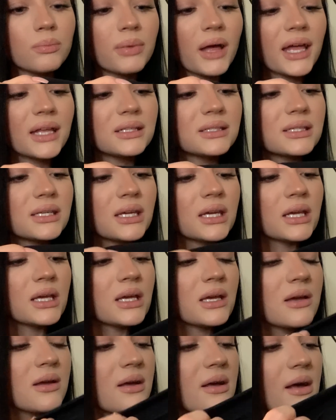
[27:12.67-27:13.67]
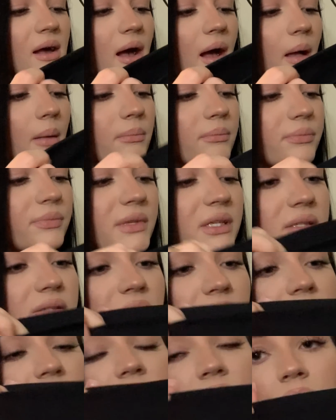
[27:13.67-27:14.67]
But
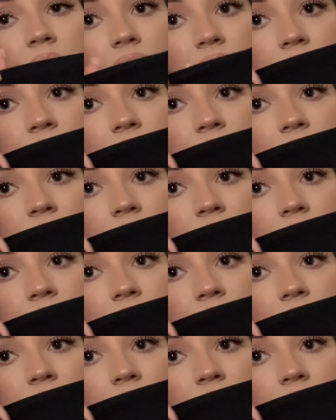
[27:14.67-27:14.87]
this is